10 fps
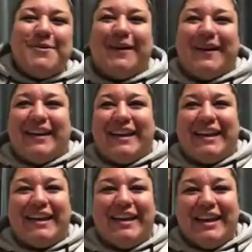
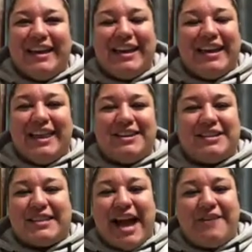But and
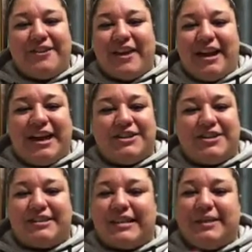just after that, I
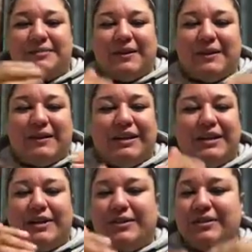just steamrolled,
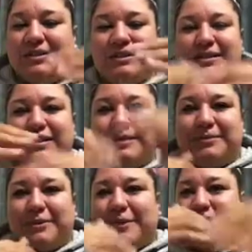just
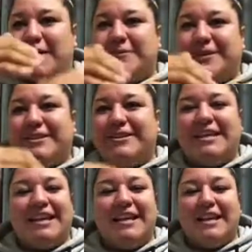improved my numbers.
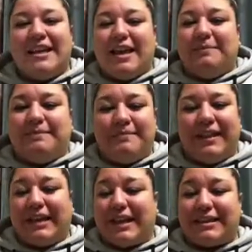And
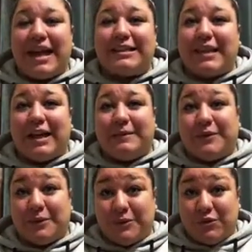like at that time,
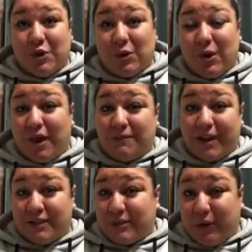there was no
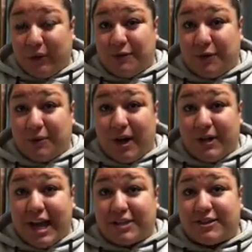qualifying total for Raw
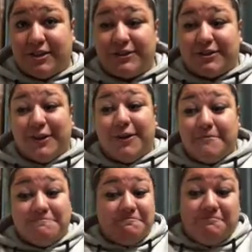Nationals. So
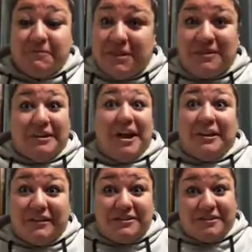hey,
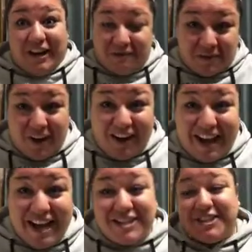let's train for Raw
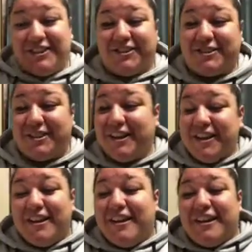Nationals,
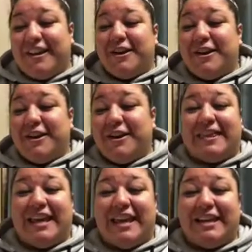
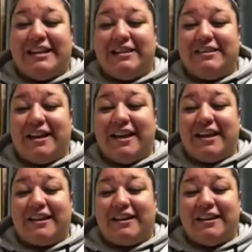But then it's like,